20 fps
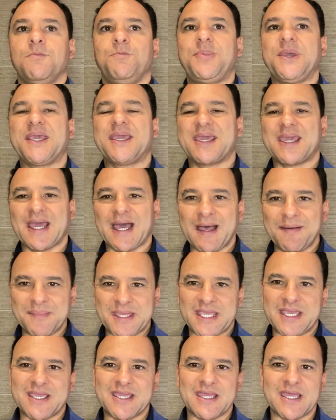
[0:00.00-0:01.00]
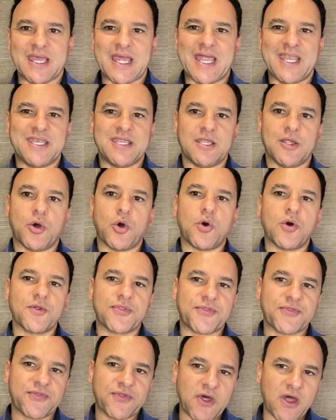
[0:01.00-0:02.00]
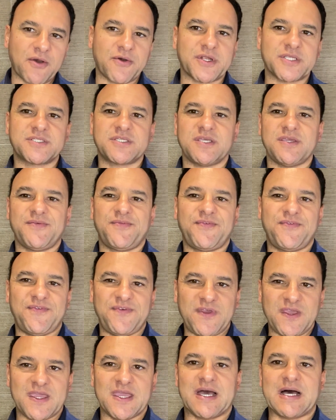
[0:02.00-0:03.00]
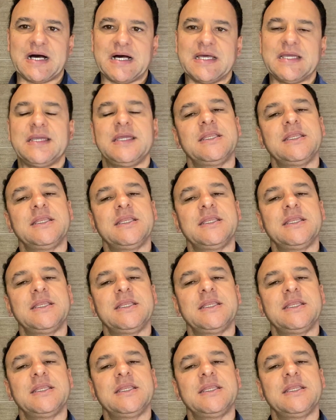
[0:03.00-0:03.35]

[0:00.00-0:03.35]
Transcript: becoming an authority figure